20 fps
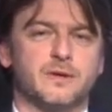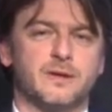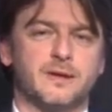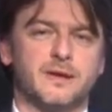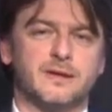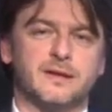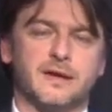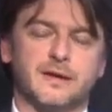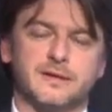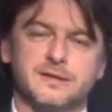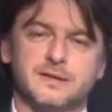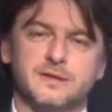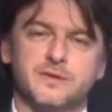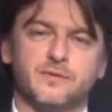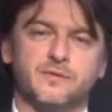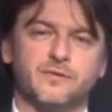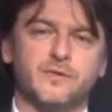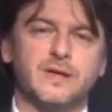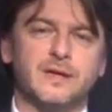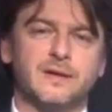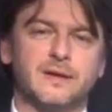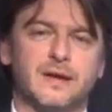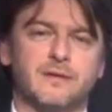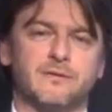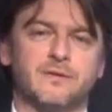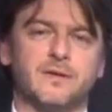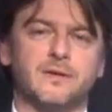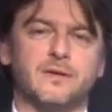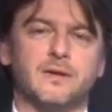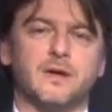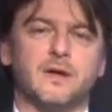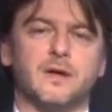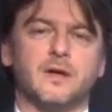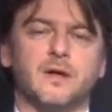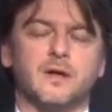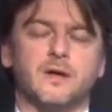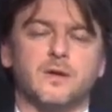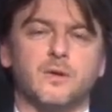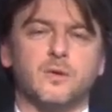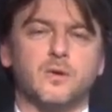It has 3 levels:
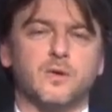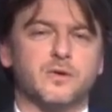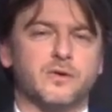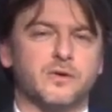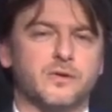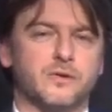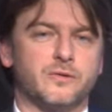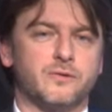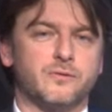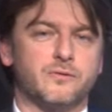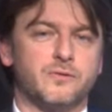local,